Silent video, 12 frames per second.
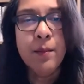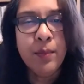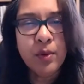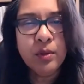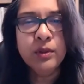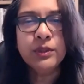
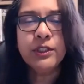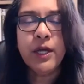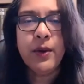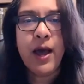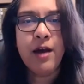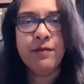but
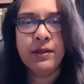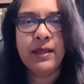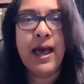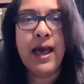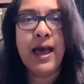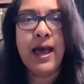also having
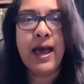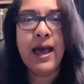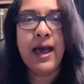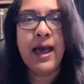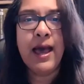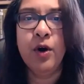that element
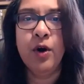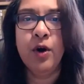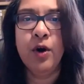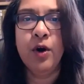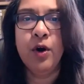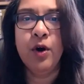of
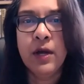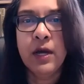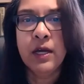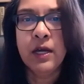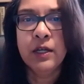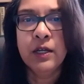
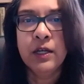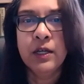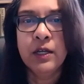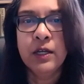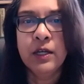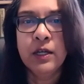stretch, the
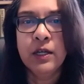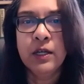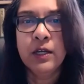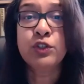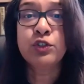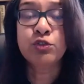stretch
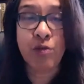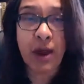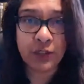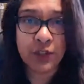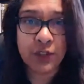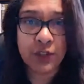goal, the
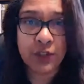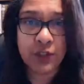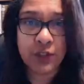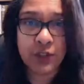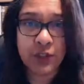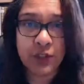element of
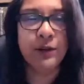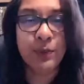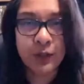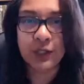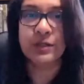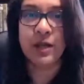pushing
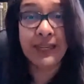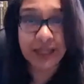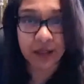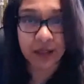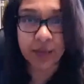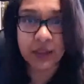yourself a
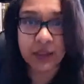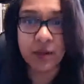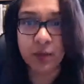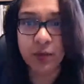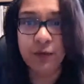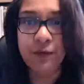little bit to
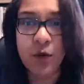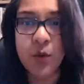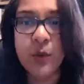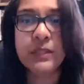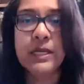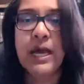move
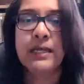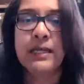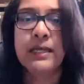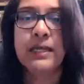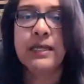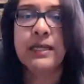forward
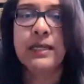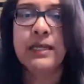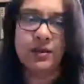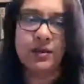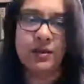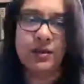to make
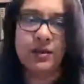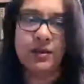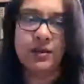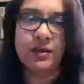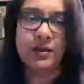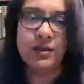that
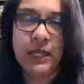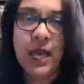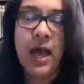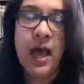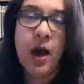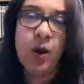progress.
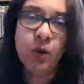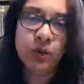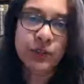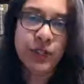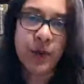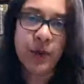
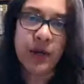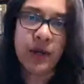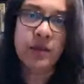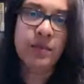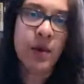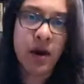Also,
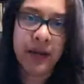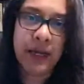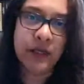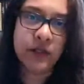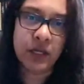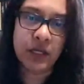another part here
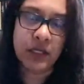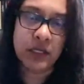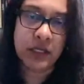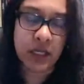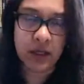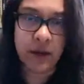to
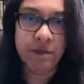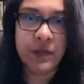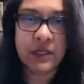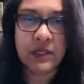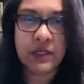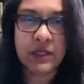consider is
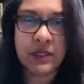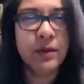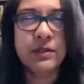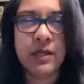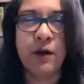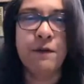a little bit of
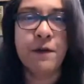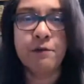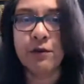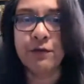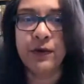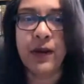self
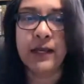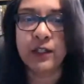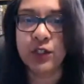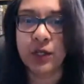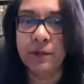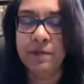
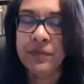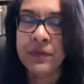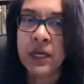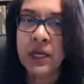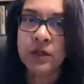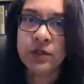reflection.
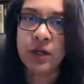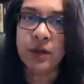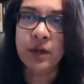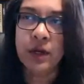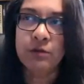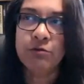So,
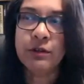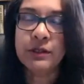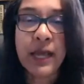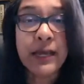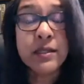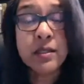
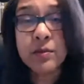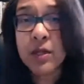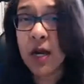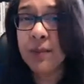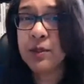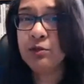take some time
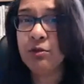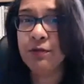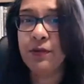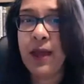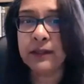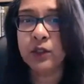to
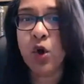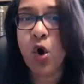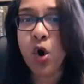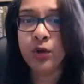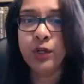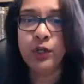reflect
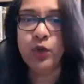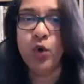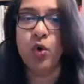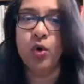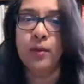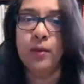on
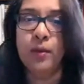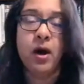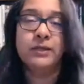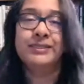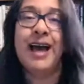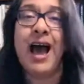your
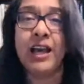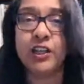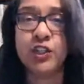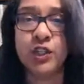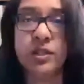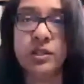past
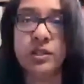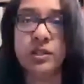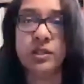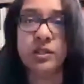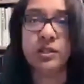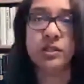actions,
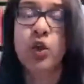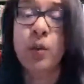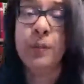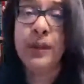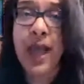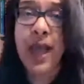your
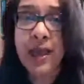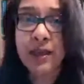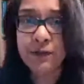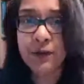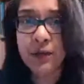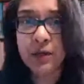
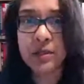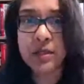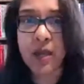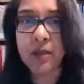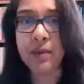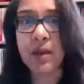behaviors,
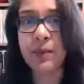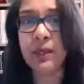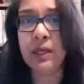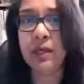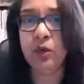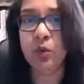and
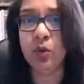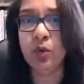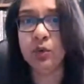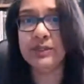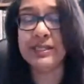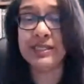maybe your
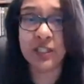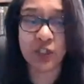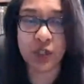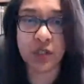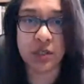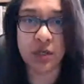
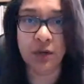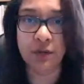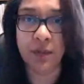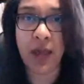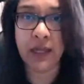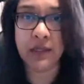decisions that you've
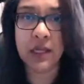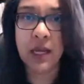made.